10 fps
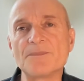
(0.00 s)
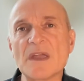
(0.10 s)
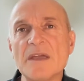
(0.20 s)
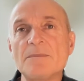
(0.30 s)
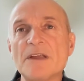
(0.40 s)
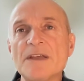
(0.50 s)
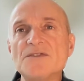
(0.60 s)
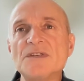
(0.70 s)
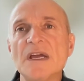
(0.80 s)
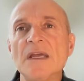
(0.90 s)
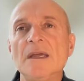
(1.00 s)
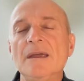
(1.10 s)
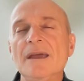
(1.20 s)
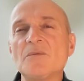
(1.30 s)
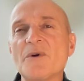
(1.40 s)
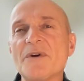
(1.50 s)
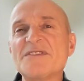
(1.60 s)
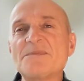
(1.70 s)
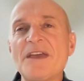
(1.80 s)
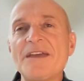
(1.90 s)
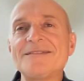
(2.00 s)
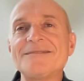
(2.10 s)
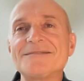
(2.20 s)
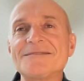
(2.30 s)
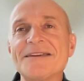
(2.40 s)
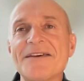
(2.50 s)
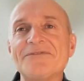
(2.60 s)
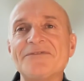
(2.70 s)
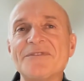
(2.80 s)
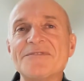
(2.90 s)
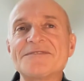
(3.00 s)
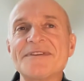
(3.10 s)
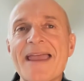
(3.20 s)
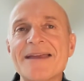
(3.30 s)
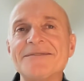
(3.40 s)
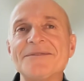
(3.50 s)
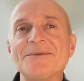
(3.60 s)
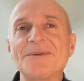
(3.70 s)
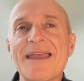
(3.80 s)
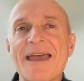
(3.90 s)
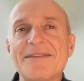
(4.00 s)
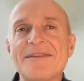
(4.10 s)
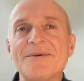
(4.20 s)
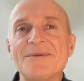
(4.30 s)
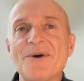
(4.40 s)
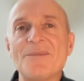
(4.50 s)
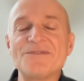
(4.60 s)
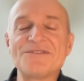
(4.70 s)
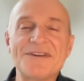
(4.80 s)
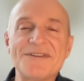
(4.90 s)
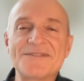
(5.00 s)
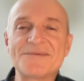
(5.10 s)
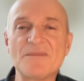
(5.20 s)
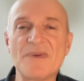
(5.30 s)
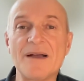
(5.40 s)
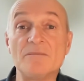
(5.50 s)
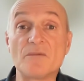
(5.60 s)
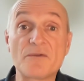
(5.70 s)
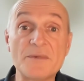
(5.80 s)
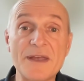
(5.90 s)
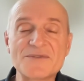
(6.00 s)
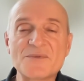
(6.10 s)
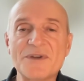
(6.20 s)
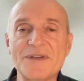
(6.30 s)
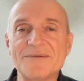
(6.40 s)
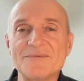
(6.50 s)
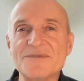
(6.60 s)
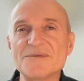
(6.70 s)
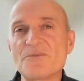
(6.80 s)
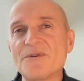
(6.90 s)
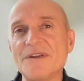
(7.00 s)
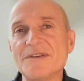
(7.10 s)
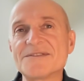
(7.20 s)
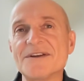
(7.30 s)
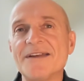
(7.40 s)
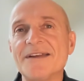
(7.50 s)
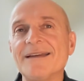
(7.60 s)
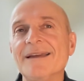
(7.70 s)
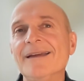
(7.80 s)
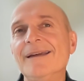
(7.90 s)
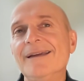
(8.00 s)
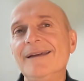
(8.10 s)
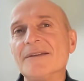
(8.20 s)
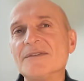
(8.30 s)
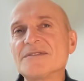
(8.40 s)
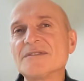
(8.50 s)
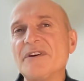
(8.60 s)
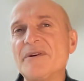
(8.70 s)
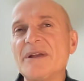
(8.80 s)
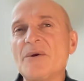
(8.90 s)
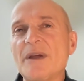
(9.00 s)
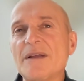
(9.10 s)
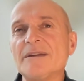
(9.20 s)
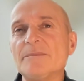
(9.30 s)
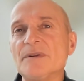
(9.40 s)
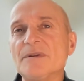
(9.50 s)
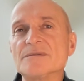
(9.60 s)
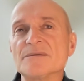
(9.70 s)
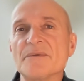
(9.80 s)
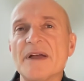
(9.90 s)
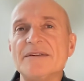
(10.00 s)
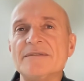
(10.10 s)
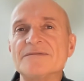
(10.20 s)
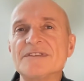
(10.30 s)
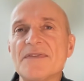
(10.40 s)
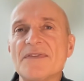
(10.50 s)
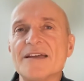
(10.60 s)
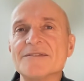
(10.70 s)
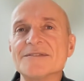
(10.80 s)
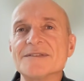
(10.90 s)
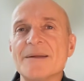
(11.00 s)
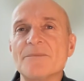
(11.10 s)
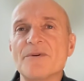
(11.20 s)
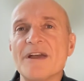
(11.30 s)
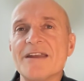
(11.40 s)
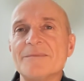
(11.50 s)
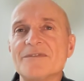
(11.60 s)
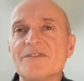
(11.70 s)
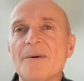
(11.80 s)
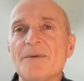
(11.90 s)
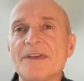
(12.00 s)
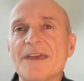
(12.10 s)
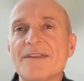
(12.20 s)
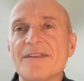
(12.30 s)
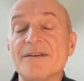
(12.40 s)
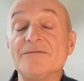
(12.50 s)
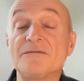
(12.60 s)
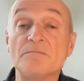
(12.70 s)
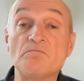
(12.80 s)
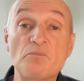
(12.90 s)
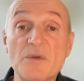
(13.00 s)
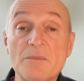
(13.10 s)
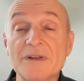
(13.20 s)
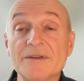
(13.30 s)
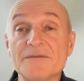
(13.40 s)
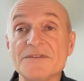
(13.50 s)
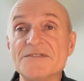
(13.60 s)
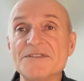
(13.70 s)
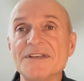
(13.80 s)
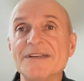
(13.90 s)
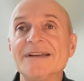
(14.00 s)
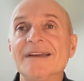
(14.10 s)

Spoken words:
heap leach, and we're expecting to see our first Anthill cathode copper sheets from next week, which is pretty exciting. And this will very quickly build to a rate of 10,000 tonne per annum of copper cathode from the middle of this year